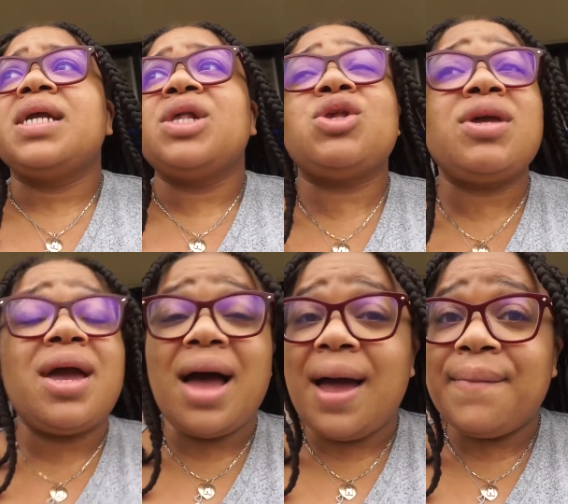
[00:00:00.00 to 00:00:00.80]
So
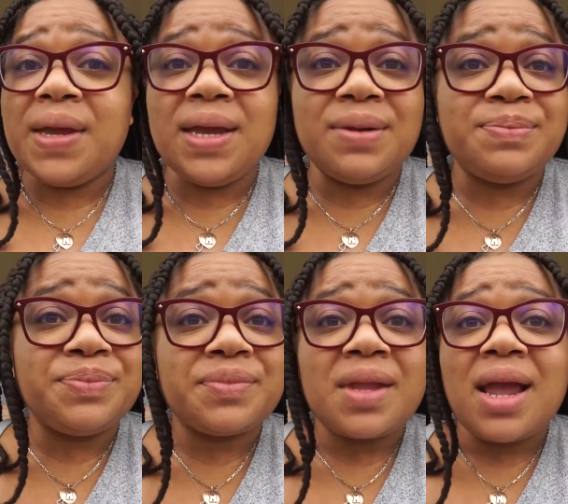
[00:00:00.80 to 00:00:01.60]
yeah, I mean,
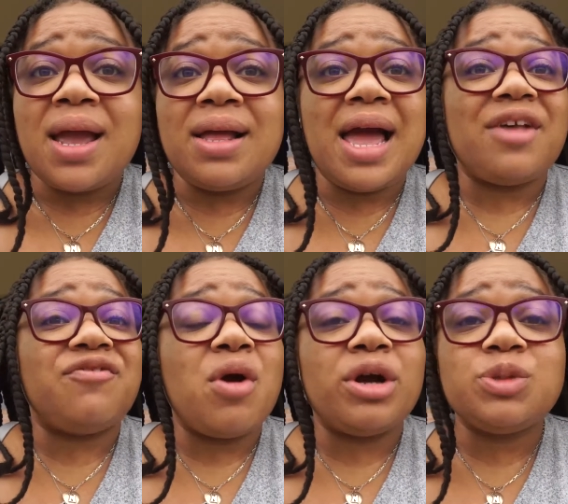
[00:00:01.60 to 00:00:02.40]
As
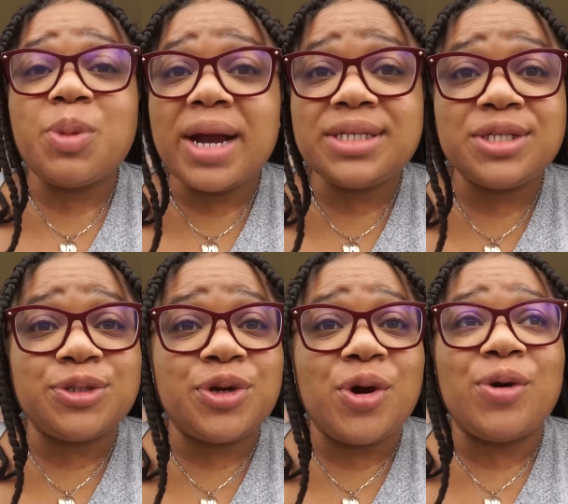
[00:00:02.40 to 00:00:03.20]
far as
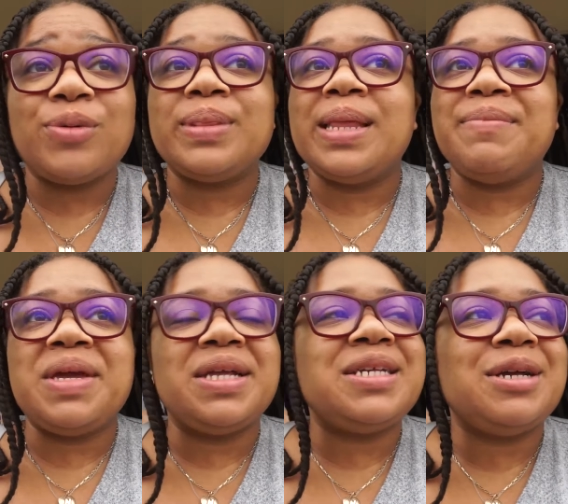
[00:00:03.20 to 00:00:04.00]
prices go, let me
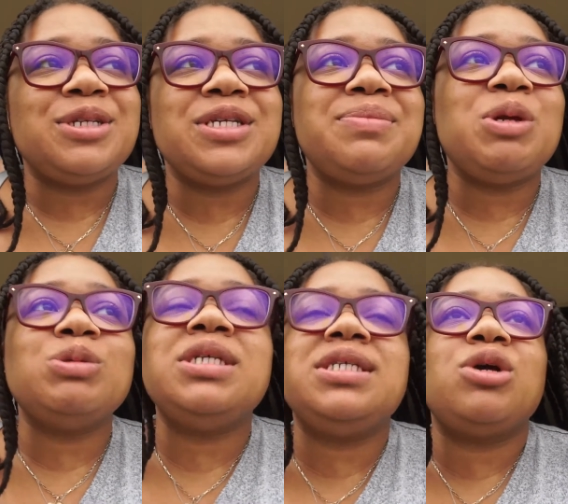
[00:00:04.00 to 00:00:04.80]
get down to some of
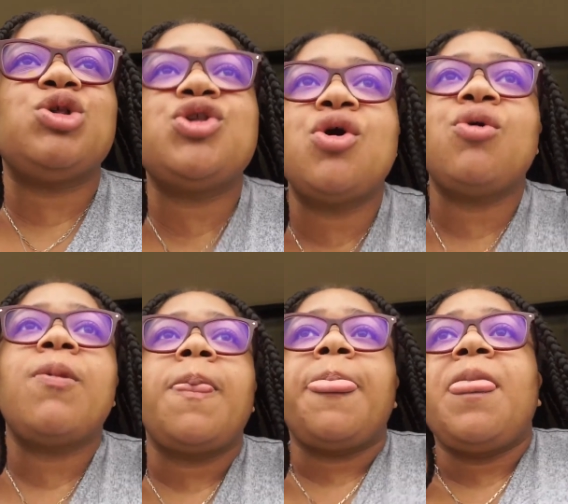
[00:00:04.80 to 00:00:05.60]
those details. So
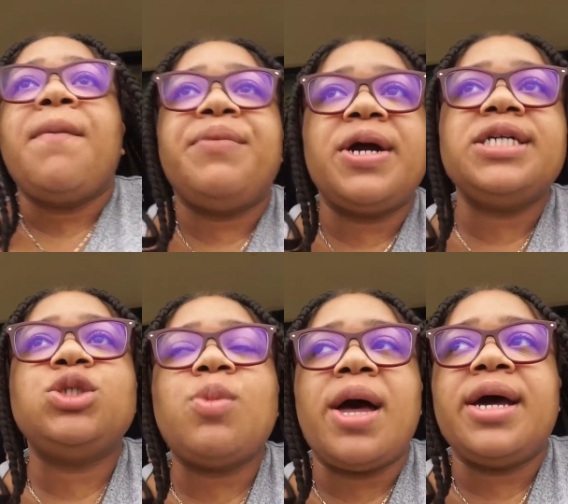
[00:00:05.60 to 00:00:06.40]

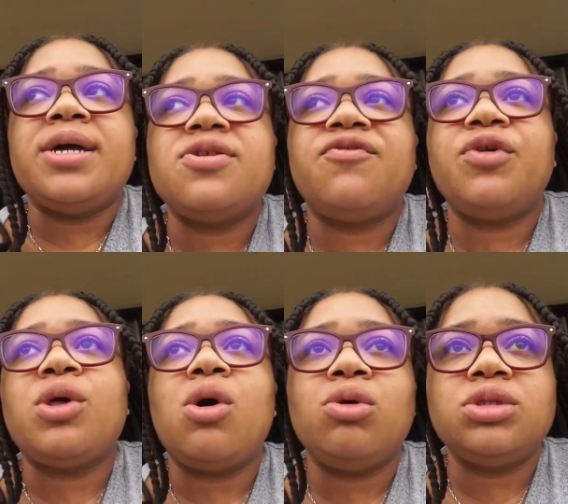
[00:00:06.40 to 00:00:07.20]
price wise for
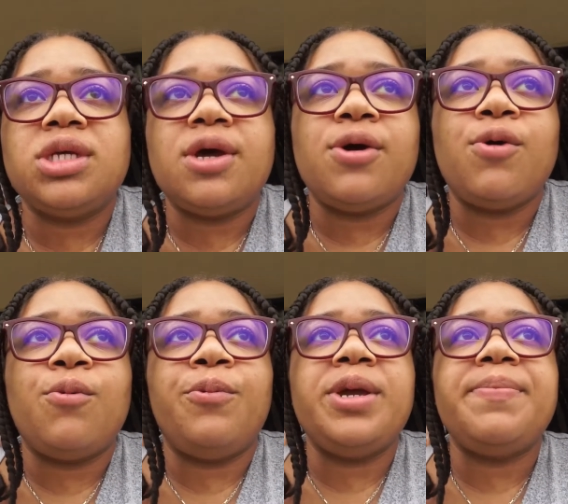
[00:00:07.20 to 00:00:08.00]
the hotel,
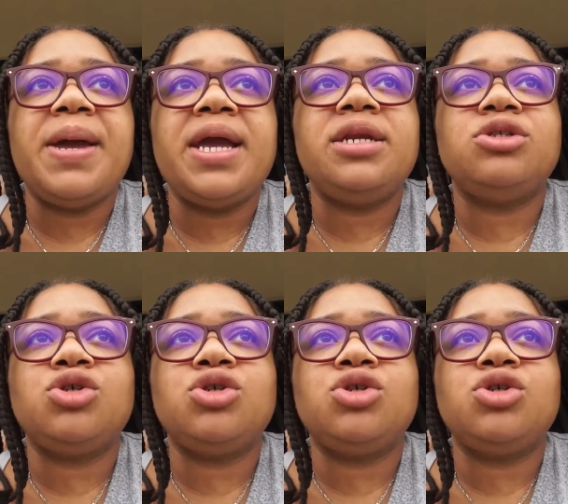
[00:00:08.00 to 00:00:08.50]
we paid in